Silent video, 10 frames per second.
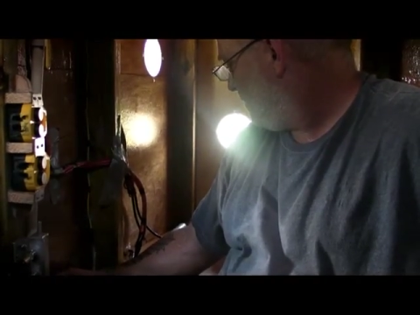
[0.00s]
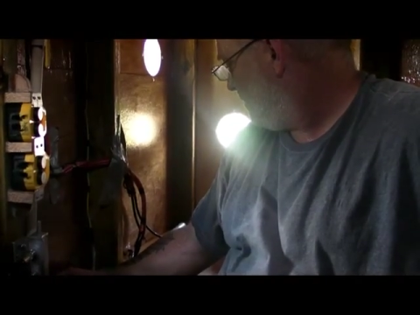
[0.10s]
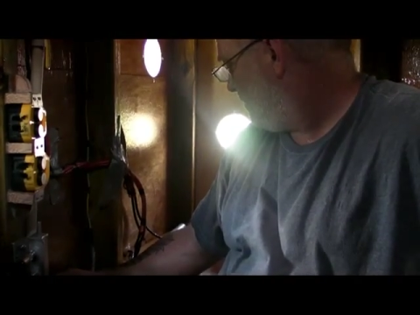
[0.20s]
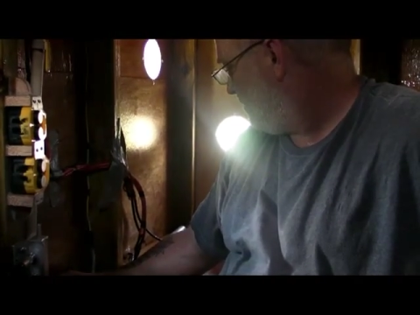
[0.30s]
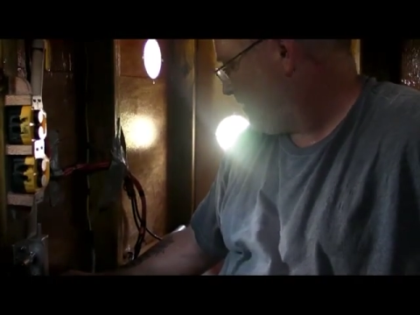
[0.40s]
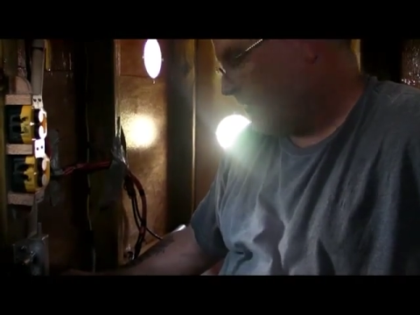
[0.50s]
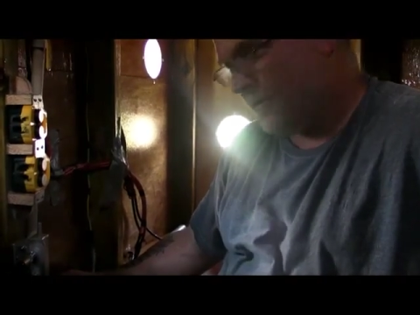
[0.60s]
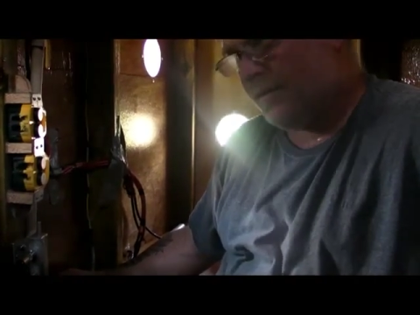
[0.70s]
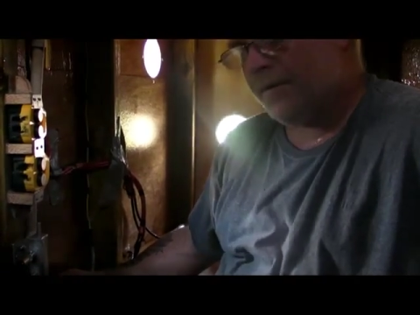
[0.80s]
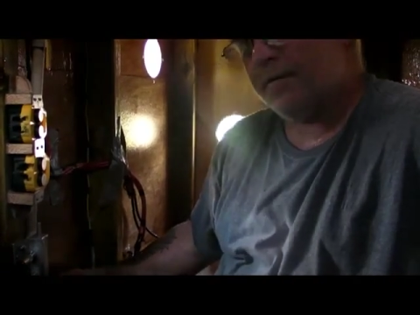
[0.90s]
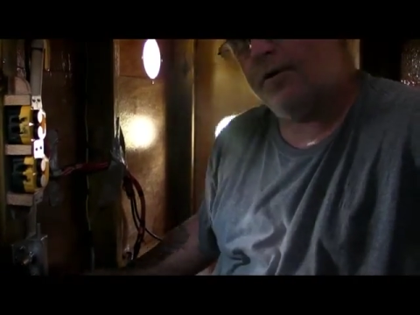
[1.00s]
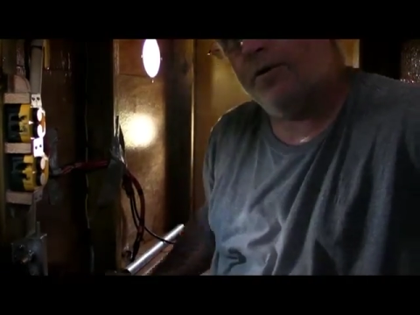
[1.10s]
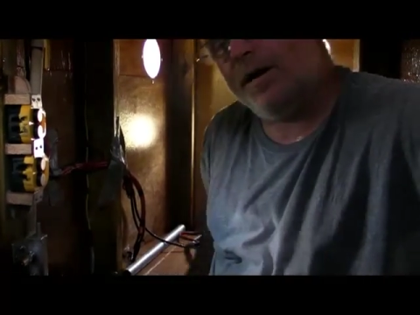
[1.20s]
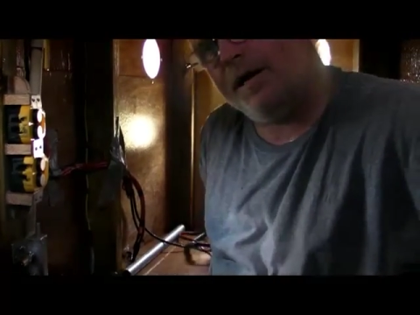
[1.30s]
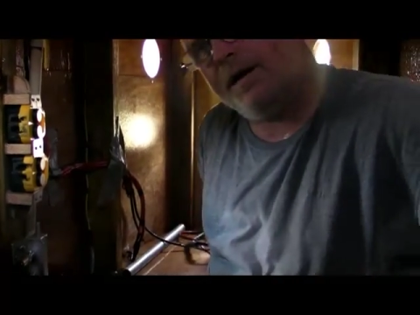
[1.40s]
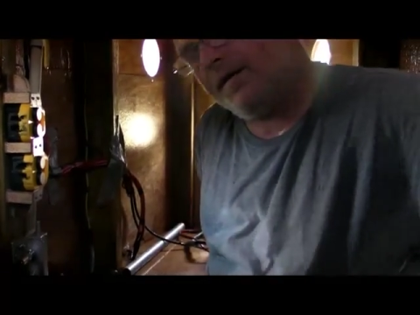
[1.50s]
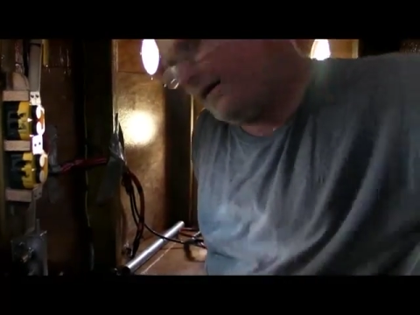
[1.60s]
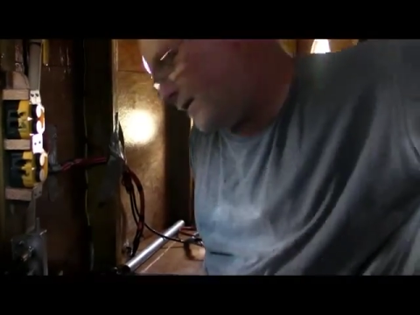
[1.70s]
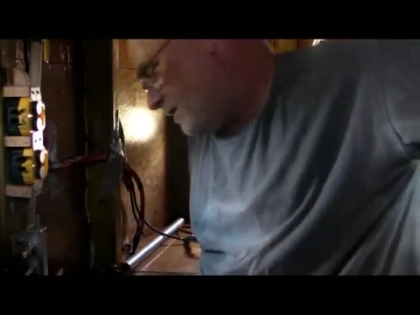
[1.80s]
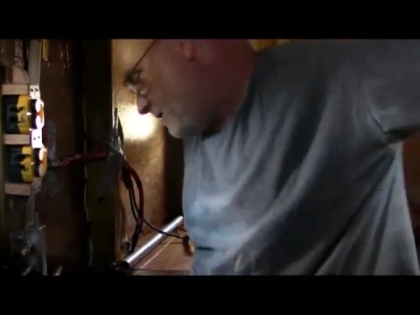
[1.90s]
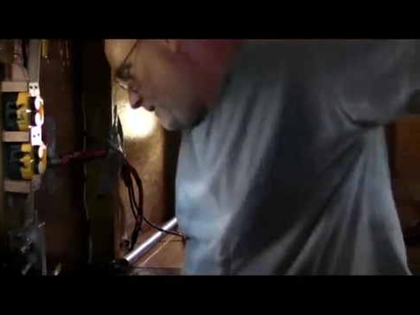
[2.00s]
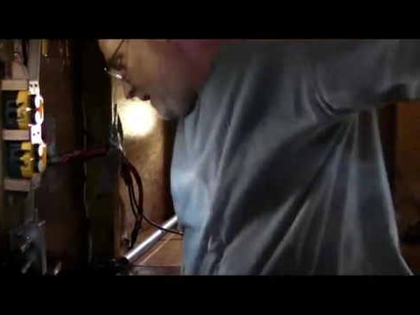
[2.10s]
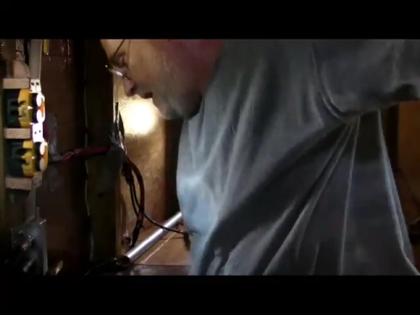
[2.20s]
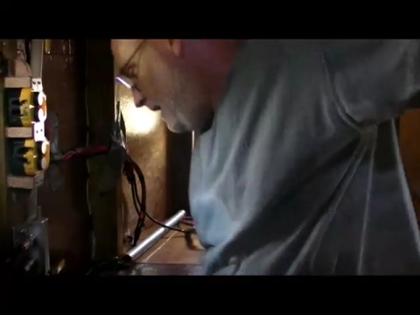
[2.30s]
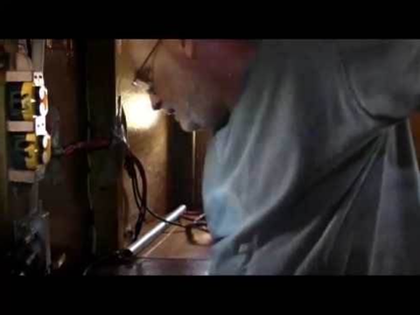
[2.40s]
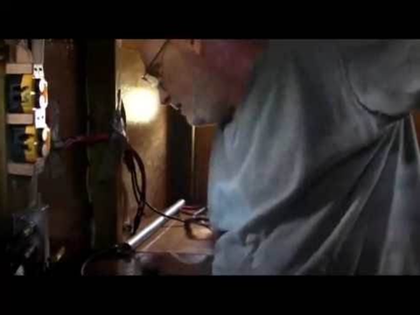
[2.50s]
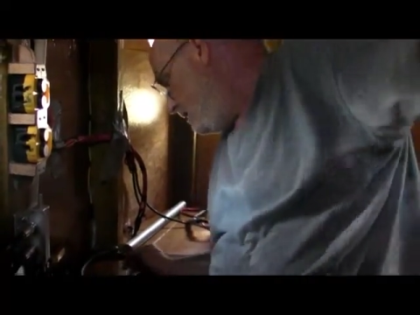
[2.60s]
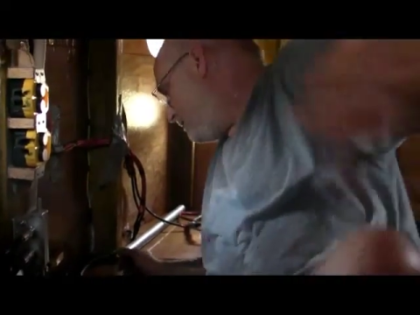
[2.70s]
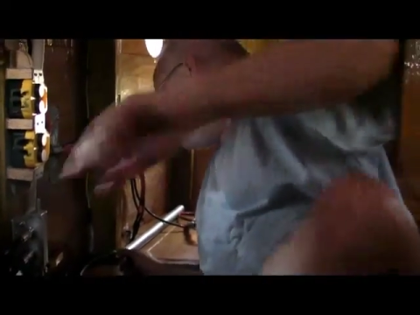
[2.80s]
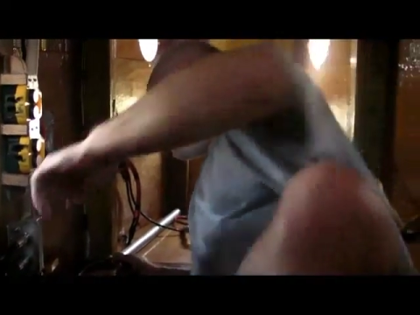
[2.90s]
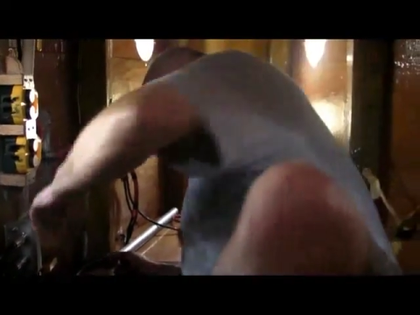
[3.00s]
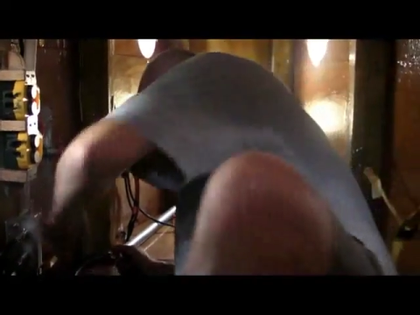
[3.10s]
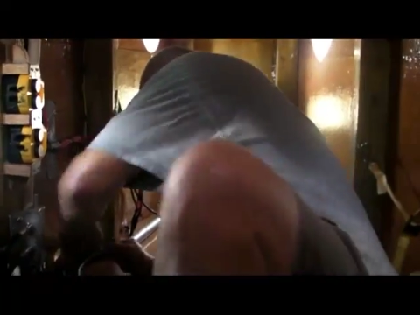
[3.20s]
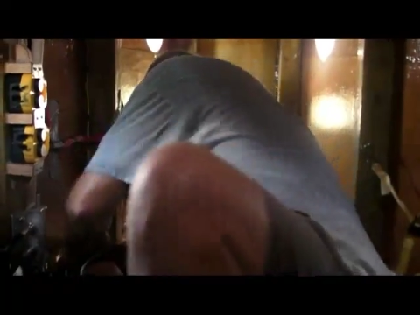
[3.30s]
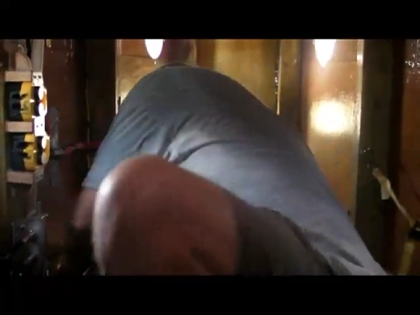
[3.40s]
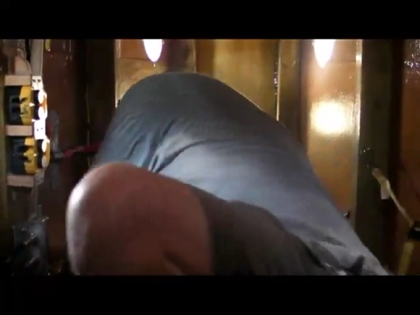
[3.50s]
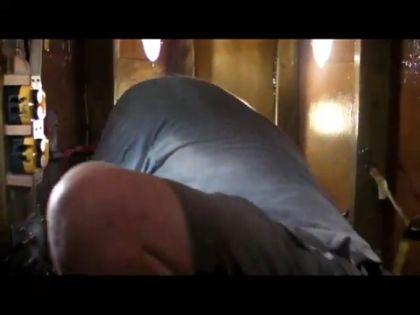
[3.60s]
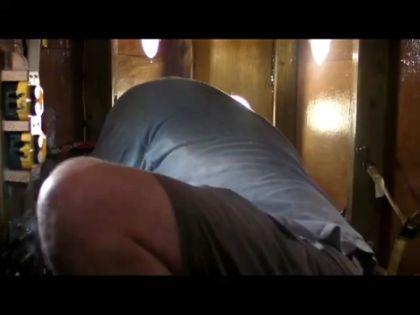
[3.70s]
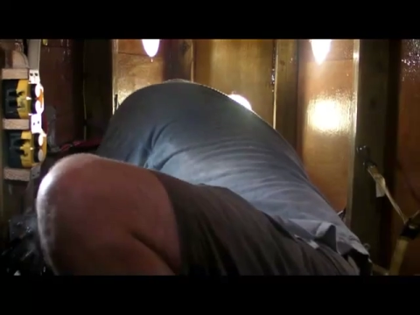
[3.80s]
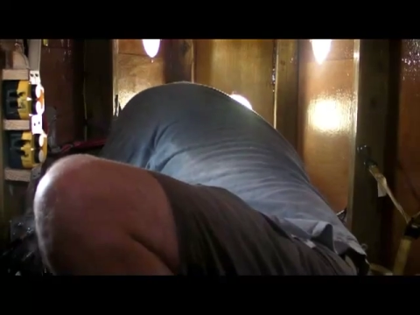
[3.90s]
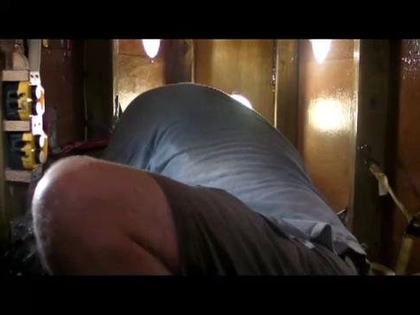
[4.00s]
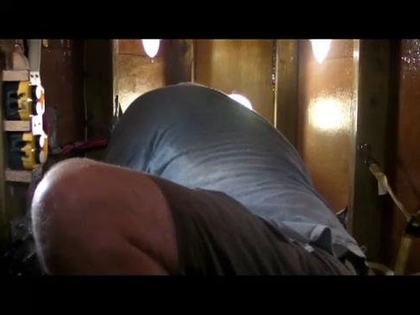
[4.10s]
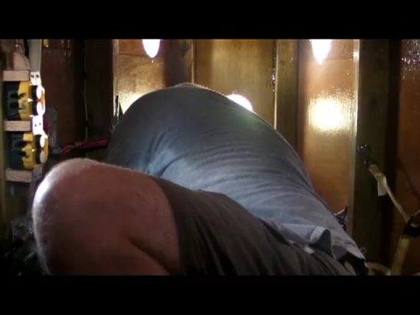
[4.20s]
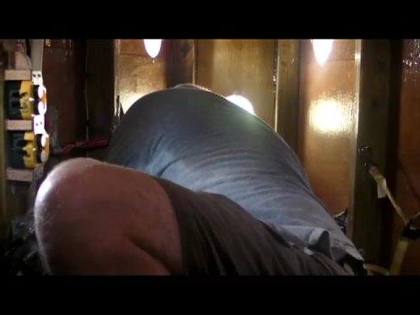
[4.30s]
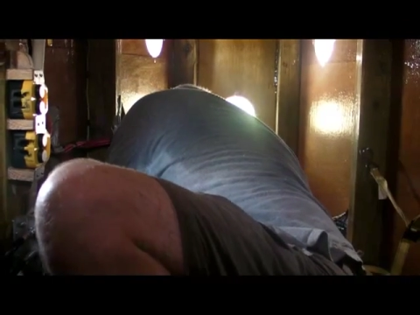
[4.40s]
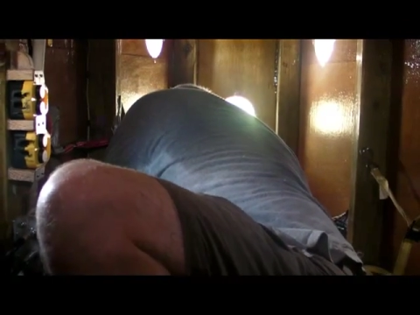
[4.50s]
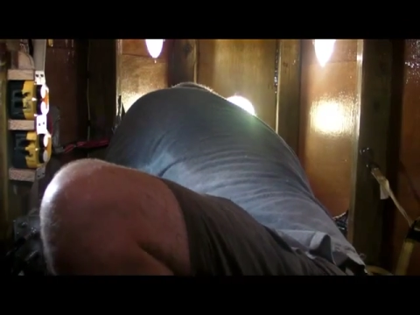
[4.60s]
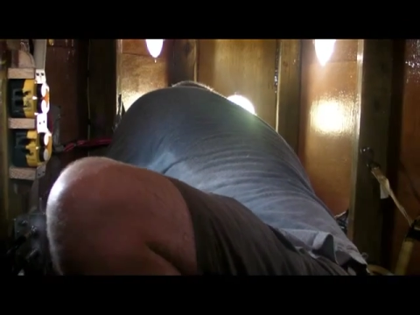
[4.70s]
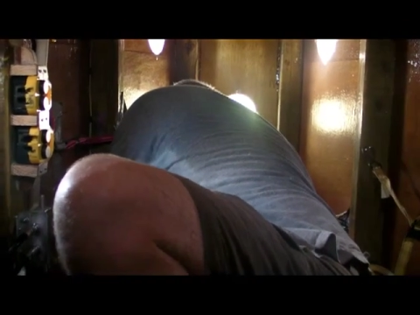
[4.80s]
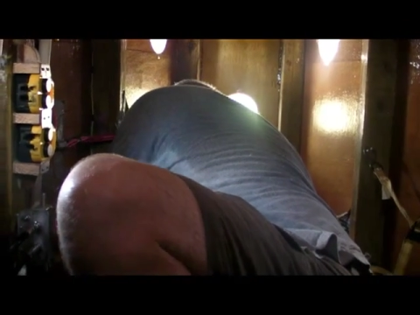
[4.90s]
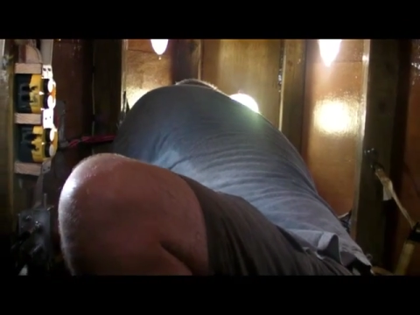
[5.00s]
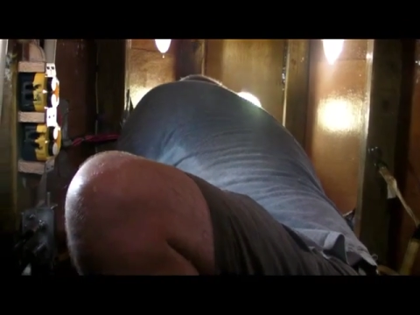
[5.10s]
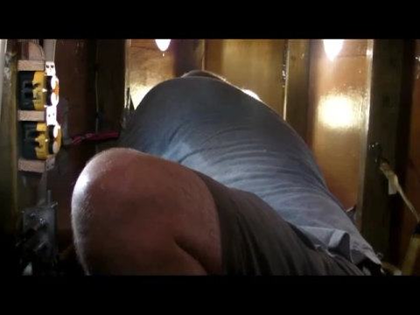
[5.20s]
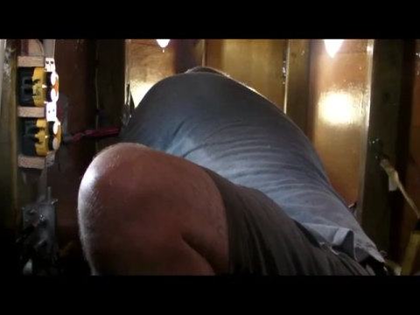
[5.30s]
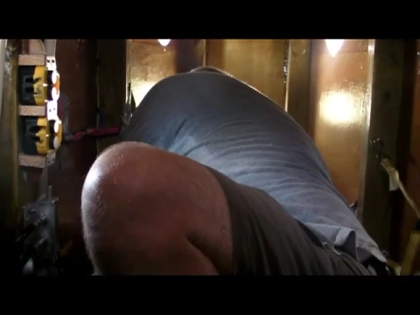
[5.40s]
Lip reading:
(no speaker visible)